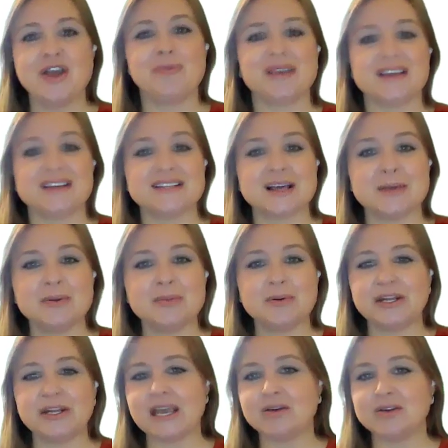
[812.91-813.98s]
because I'll be
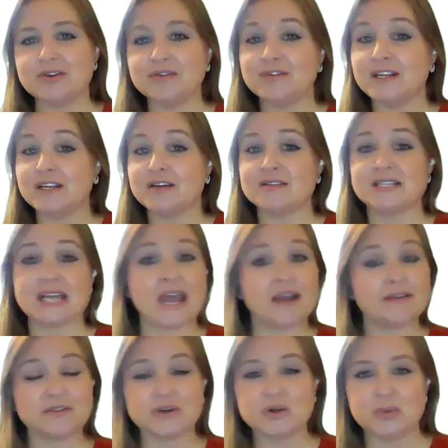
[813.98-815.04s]
putting out new videos
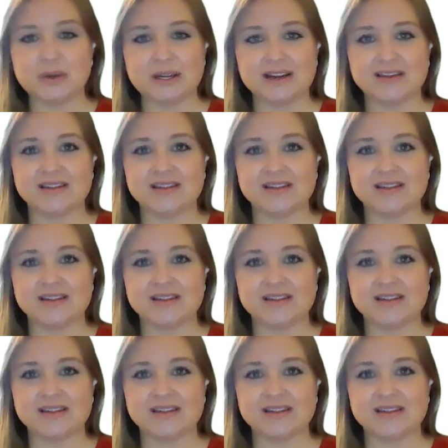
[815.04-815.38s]
every week